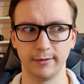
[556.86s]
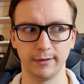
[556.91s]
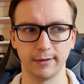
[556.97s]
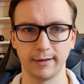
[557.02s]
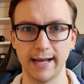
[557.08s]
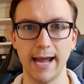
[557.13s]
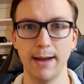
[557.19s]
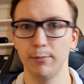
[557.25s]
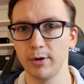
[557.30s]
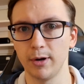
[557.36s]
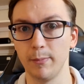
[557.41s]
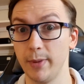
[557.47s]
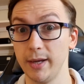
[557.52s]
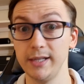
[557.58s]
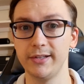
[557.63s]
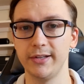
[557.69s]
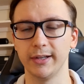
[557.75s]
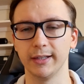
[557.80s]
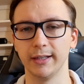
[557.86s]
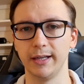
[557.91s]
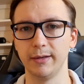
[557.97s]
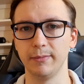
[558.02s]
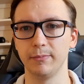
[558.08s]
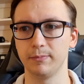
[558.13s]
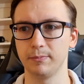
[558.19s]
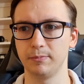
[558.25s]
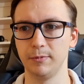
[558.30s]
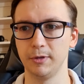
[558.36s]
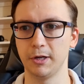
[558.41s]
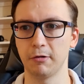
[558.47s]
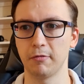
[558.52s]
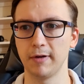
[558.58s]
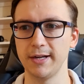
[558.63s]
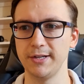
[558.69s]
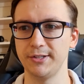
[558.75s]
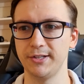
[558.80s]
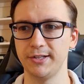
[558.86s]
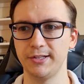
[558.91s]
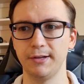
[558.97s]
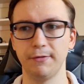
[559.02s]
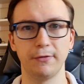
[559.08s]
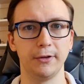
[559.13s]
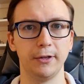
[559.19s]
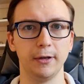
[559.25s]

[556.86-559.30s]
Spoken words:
camera, basically, it creates this different